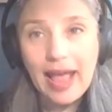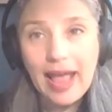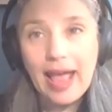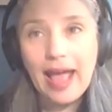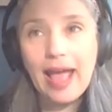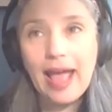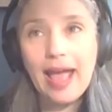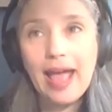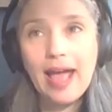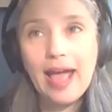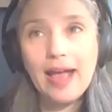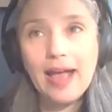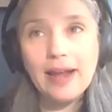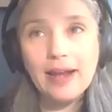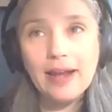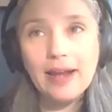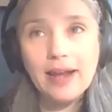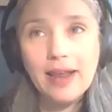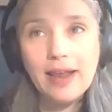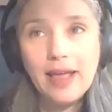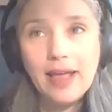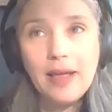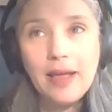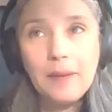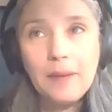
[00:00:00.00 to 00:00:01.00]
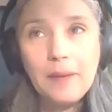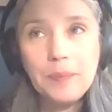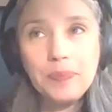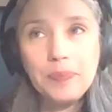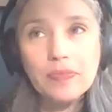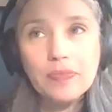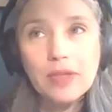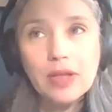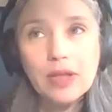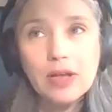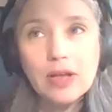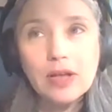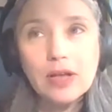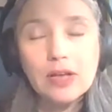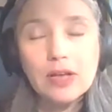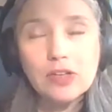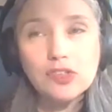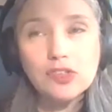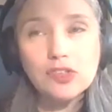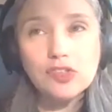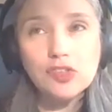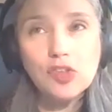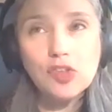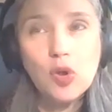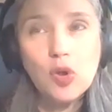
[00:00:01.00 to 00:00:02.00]
And
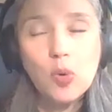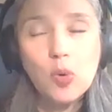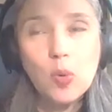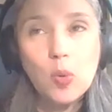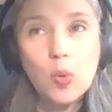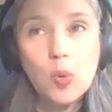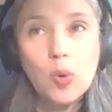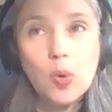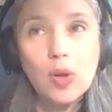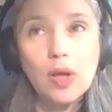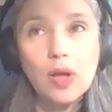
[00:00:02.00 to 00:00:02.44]
so